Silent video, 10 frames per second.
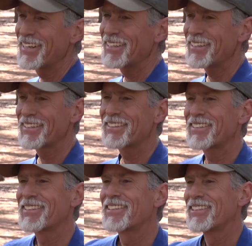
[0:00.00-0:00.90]
like
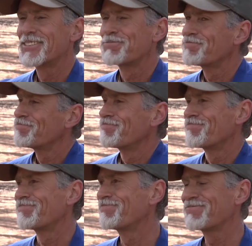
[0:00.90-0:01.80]
this,
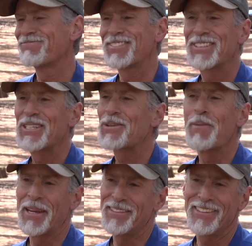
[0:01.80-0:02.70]
it's just
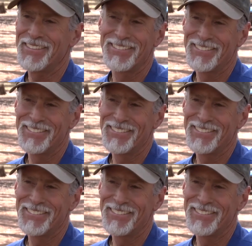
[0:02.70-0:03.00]
amazing.